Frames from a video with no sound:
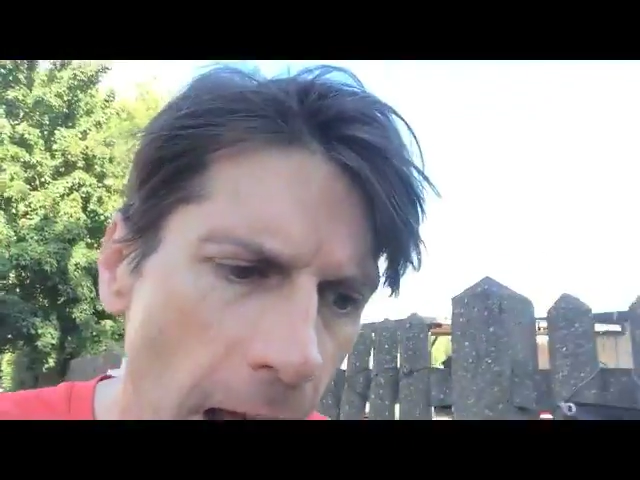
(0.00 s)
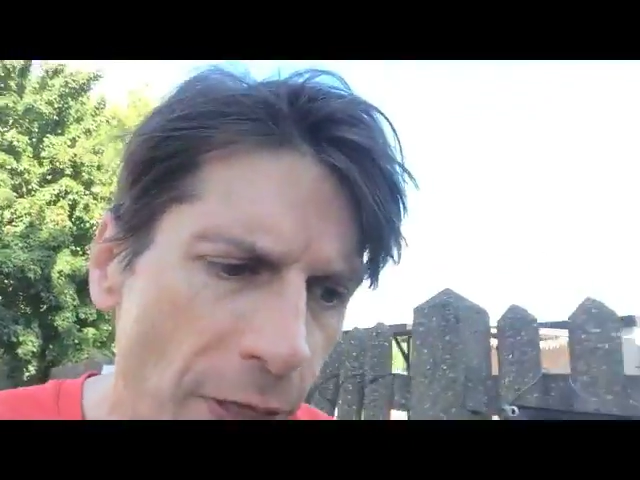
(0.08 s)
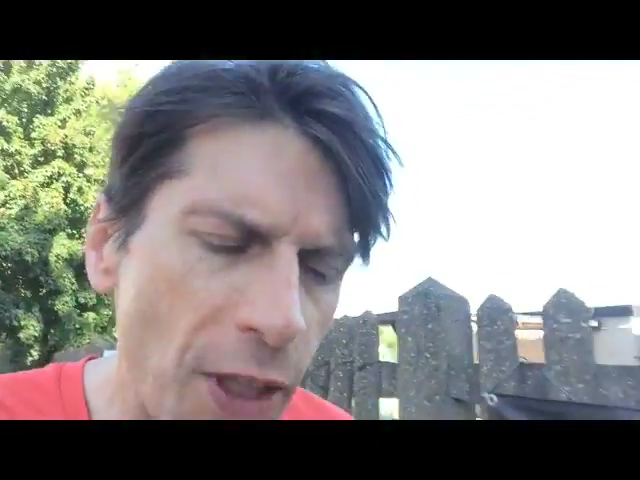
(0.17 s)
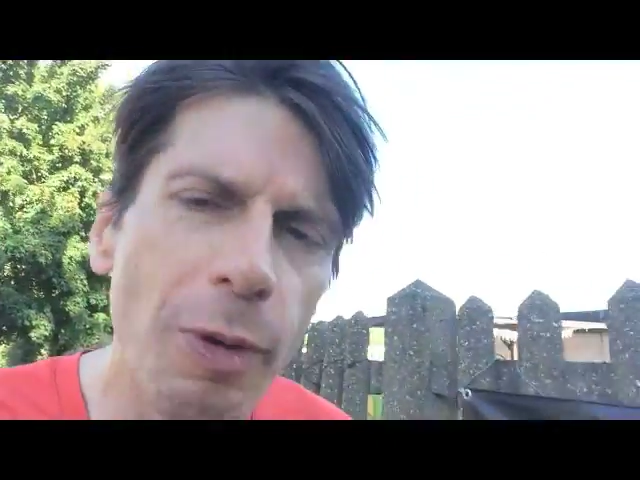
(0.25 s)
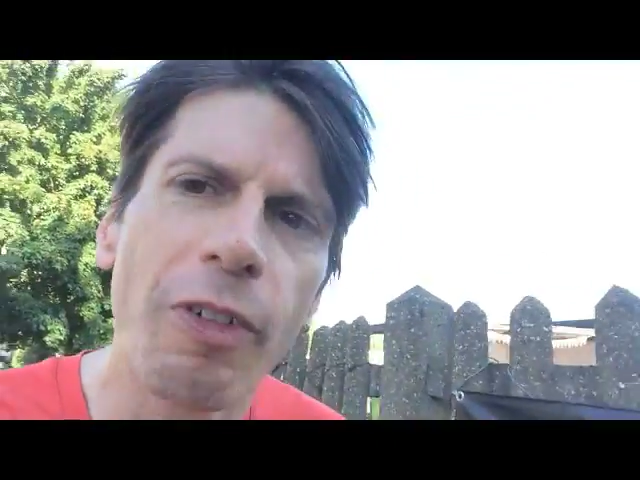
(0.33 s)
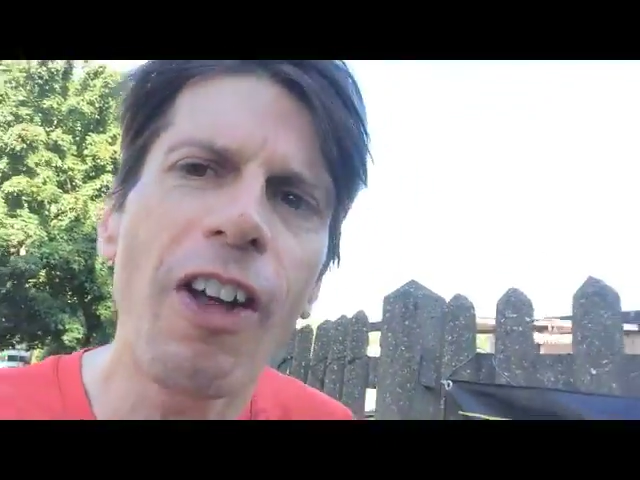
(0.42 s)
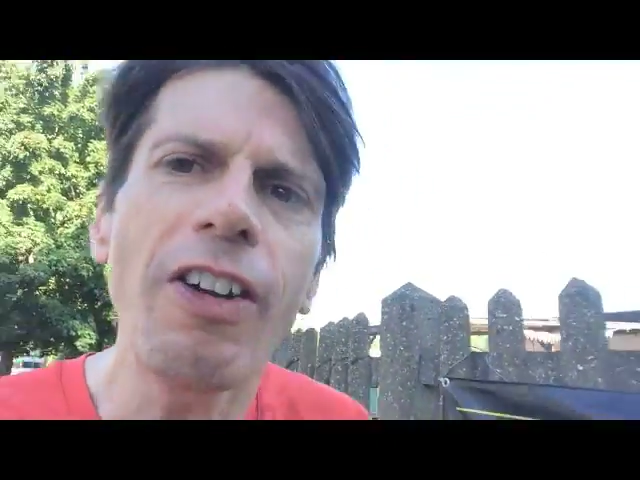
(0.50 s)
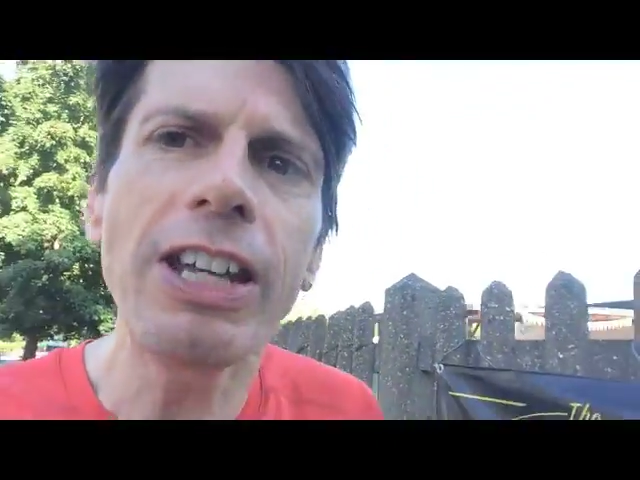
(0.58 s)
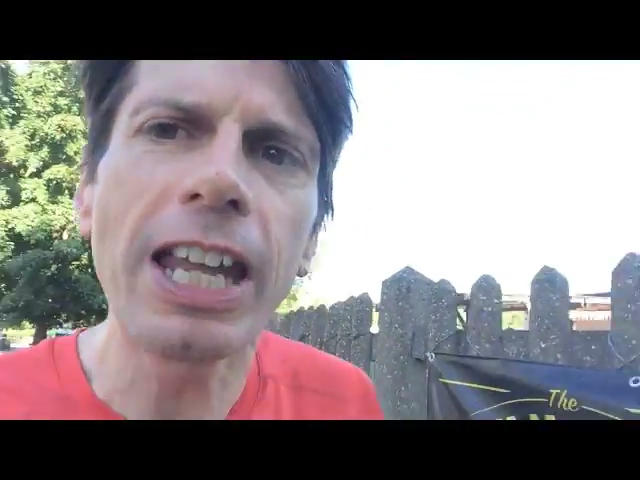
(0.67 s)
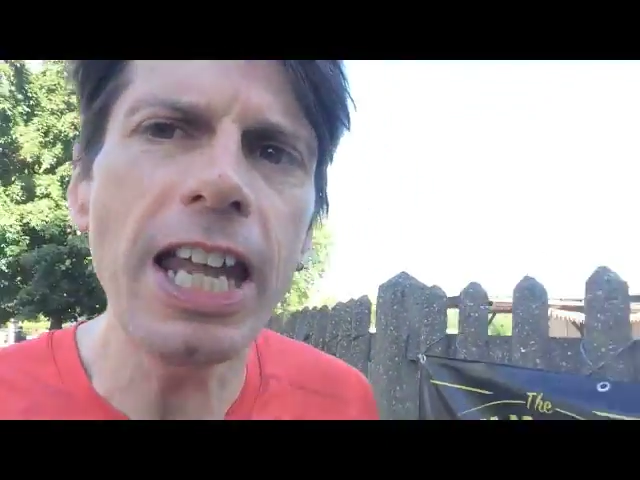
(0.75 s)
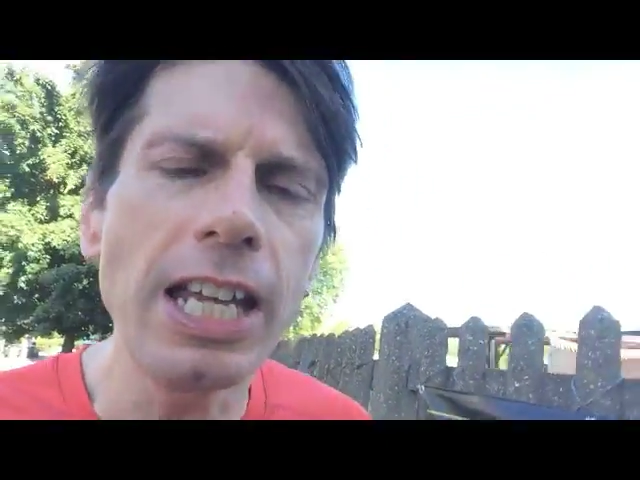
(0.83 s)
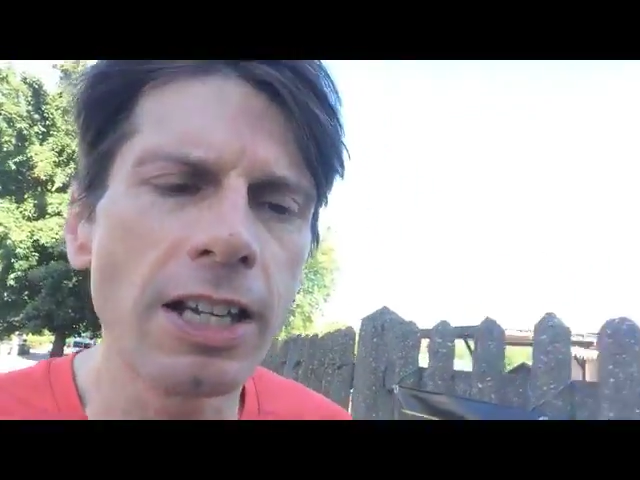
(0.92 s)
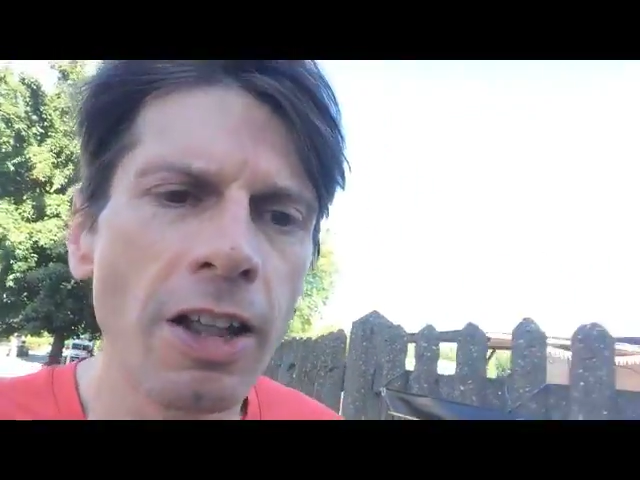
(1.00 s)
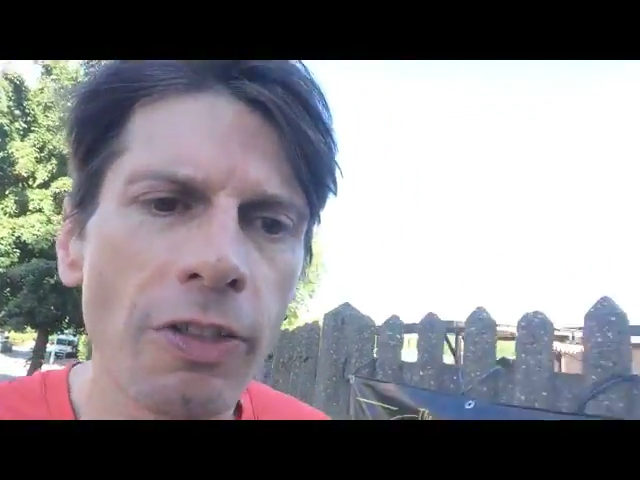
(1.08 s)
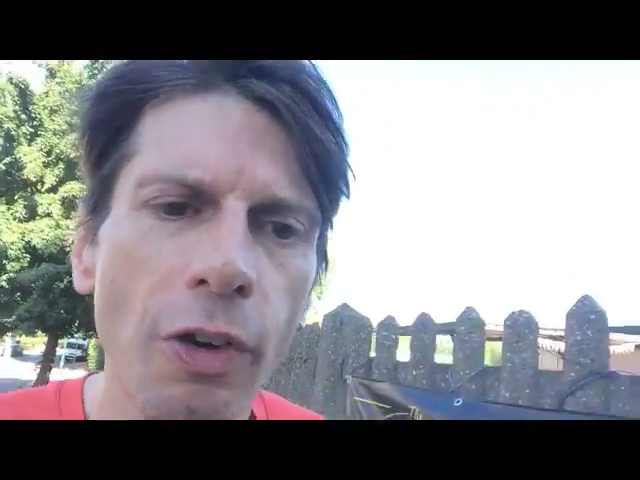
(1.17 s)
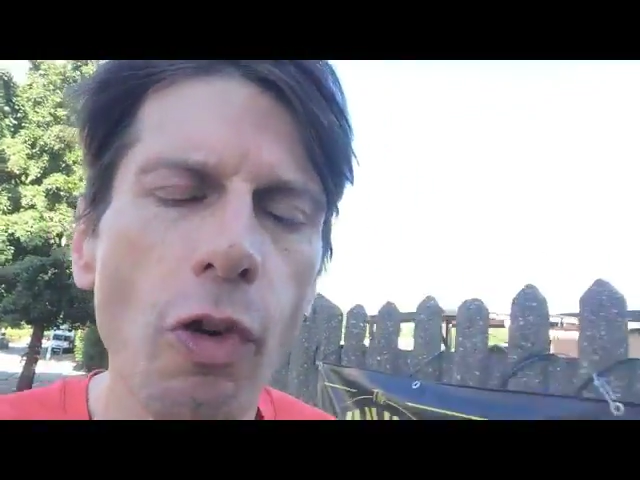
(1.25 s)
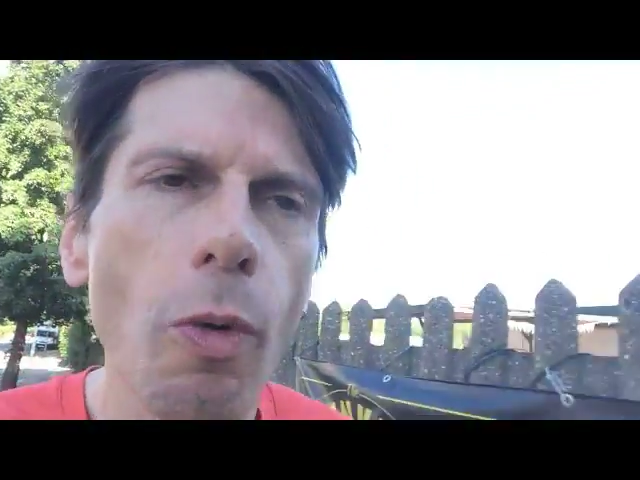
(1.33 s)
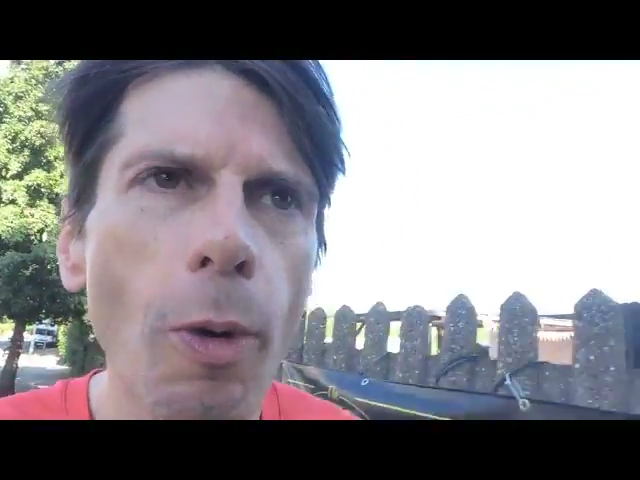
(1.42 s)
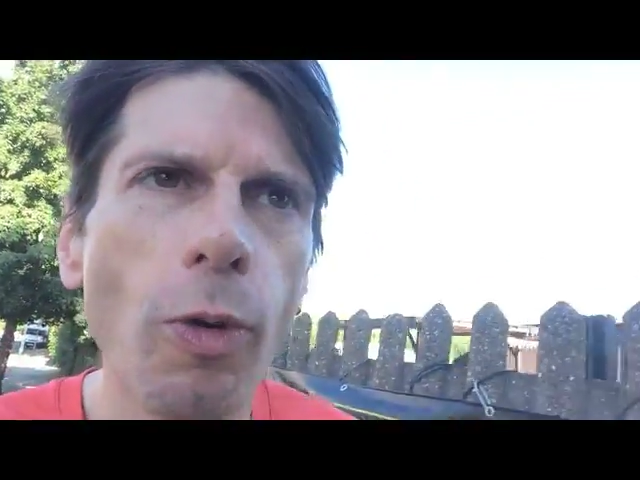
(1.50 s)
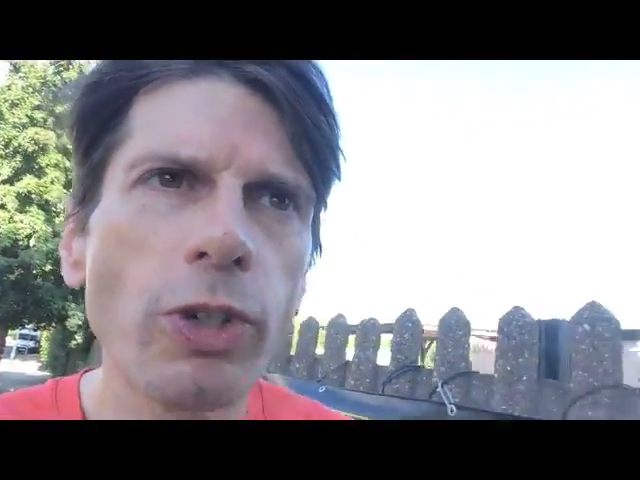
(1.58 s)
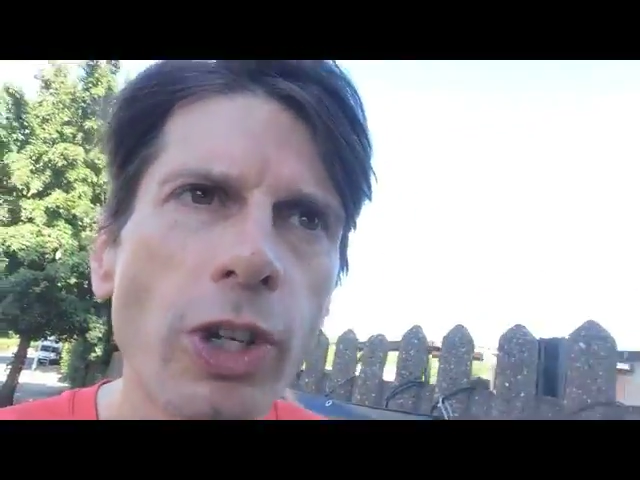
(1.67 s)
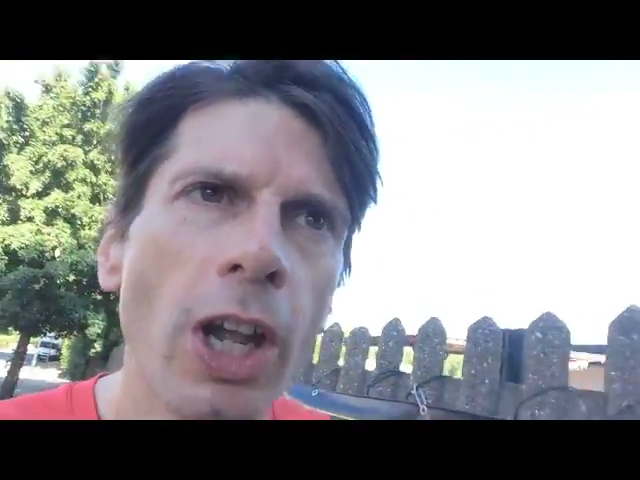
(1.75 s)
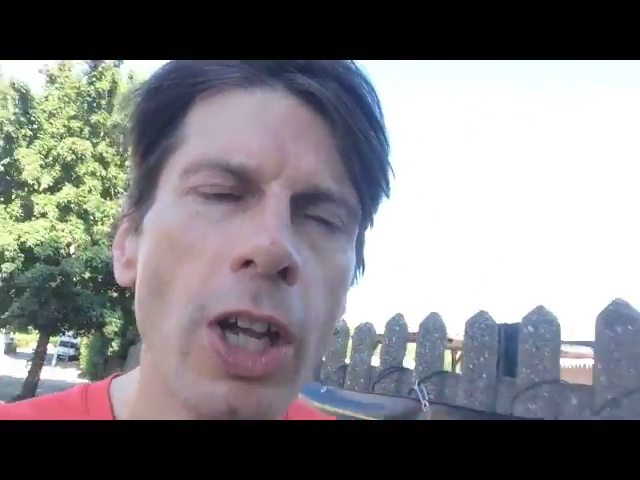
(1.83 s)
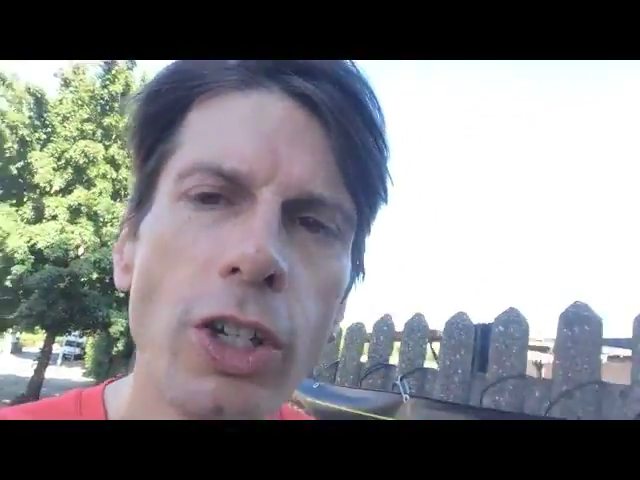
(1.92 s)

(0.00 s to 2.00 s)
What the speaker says: They were very keen, the Romos,